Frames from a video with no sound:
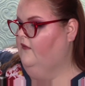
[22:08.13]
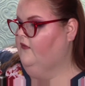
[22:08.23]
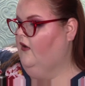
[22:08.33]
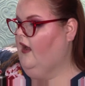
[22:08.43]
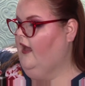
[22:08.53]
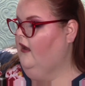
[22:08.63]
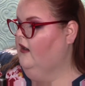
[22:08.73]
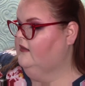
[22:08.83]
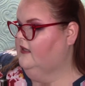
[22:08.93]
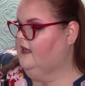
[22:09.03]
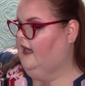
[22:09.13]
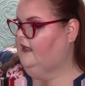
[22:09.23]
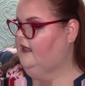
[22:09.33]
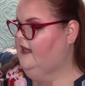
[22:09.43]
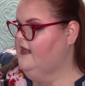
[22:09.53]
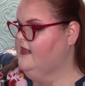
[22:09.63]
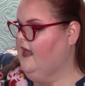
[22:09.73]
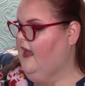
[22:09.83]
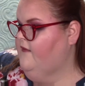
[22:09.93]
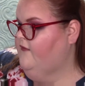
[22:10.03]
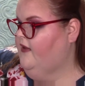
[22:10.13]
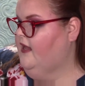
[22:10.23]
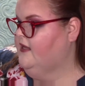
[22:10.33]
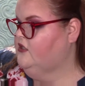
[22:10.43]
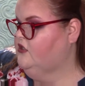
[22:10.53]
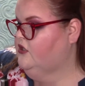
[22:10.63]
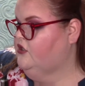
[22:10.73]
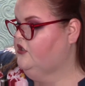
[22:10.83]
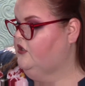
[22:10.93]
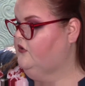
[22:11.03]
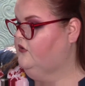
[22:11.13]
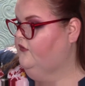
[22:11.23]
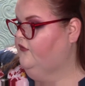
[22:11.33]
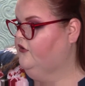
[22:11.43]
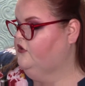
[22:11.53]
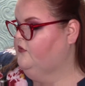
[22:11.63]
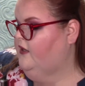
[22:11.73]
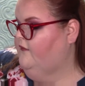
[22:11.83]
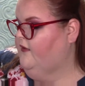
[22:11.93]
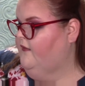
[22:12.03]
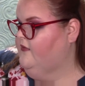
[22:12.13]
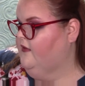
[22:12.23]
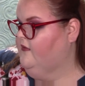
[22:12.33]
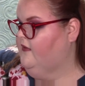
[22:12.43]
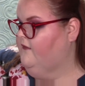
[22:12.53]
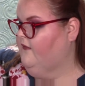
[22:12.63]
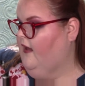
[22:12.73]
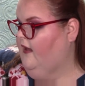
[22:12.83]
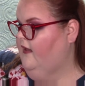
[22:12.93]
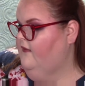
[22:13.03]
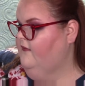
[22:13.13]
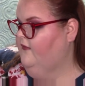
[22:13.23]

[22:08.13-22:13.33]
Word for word: For I Heart the 90s, I finished 2 for 25.65.